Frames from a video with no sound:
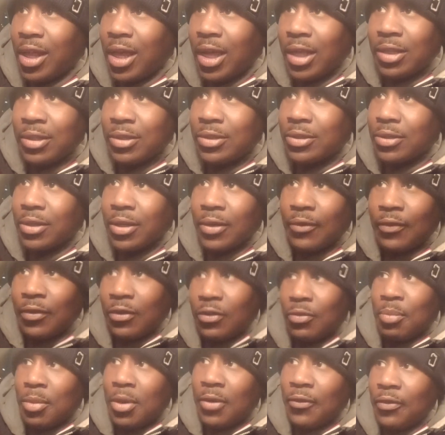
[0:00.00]
like, look, if
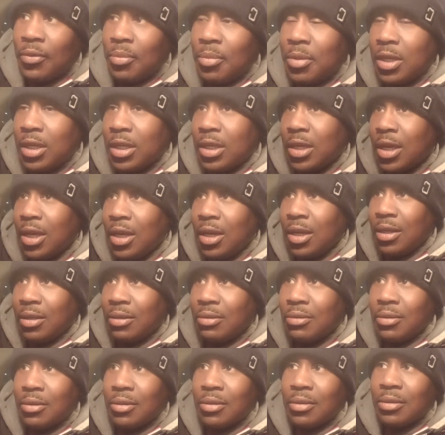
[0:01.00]
it's meant for me to get it,
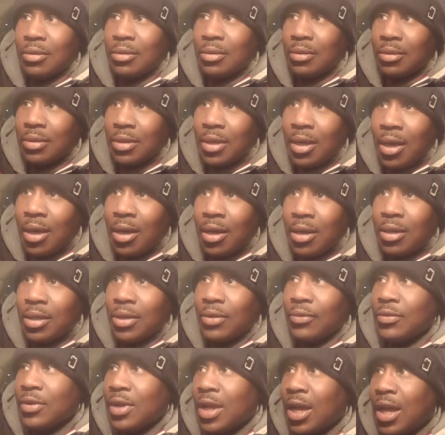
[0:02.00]
yeah.
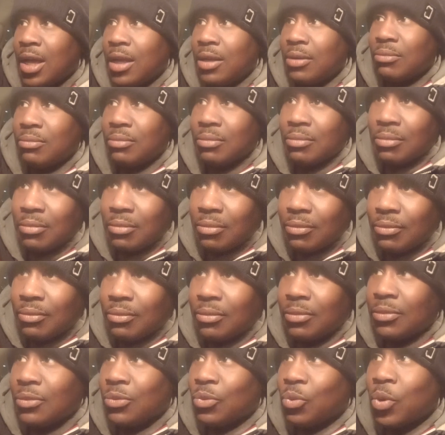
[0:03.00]
If not,
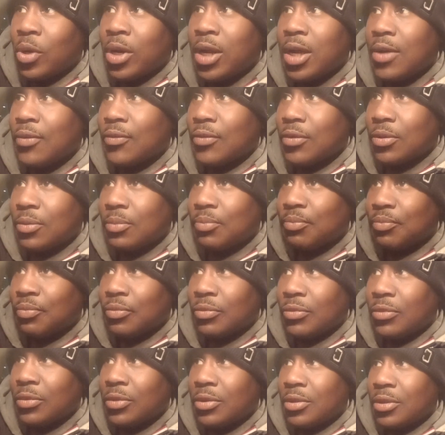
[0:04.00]
whatever.
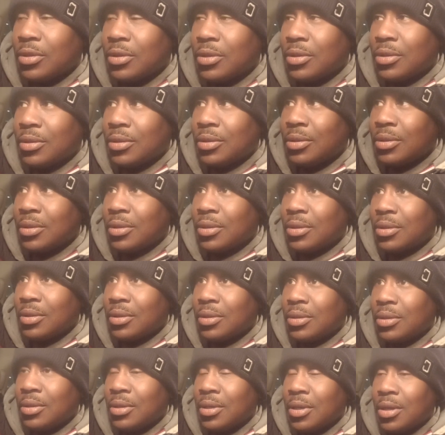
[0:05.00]

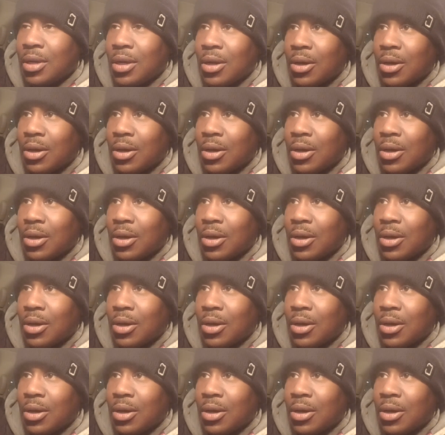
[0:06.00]
You